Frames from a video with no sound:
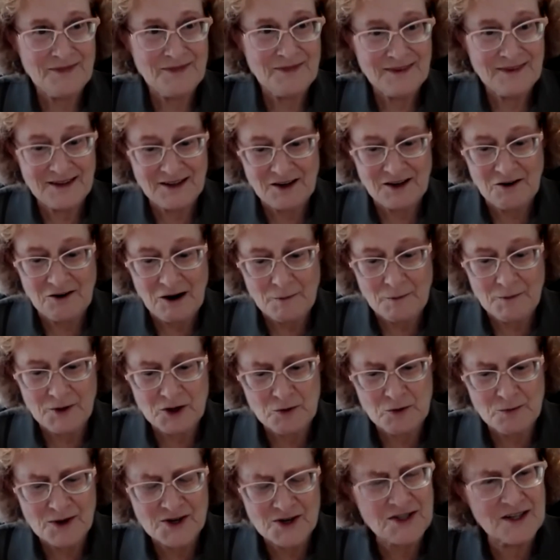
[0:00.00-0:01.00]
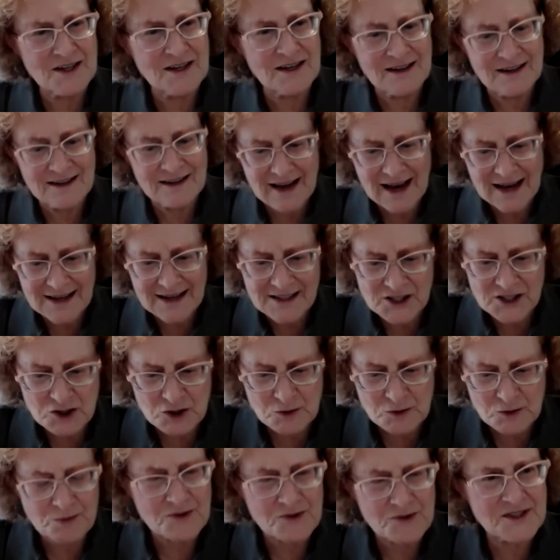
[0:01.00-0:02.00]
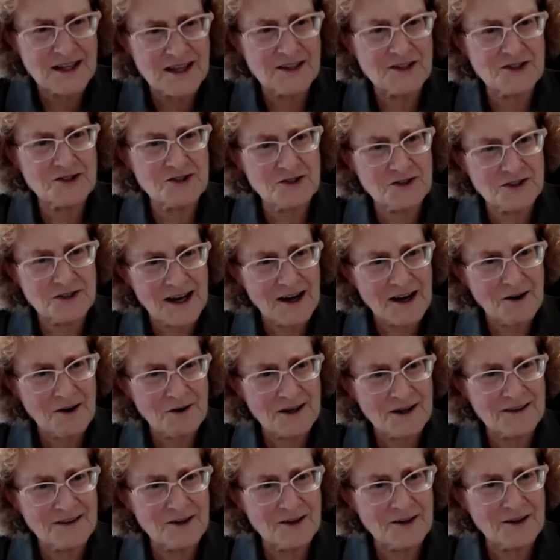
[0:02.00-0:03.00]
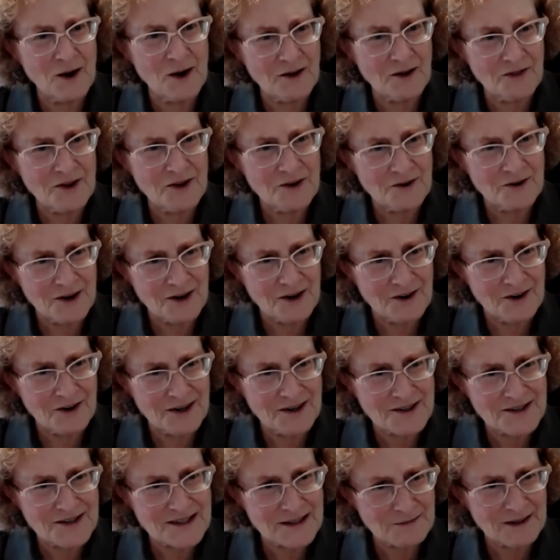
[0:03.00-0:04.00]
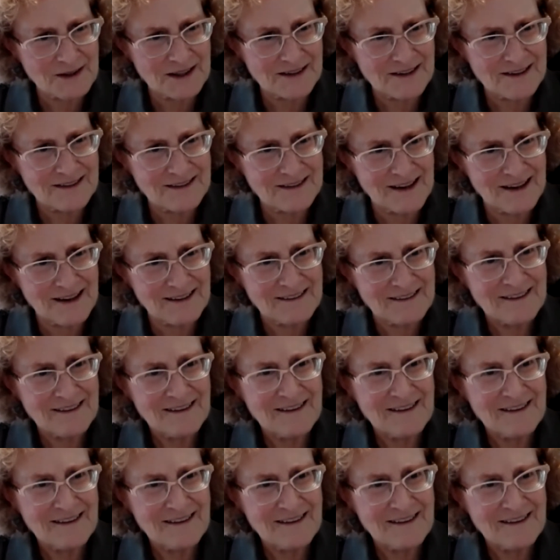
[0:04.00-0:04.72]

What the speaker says: You know, I mean, you mentioned 92% turnout in the wealthier areas, something like that.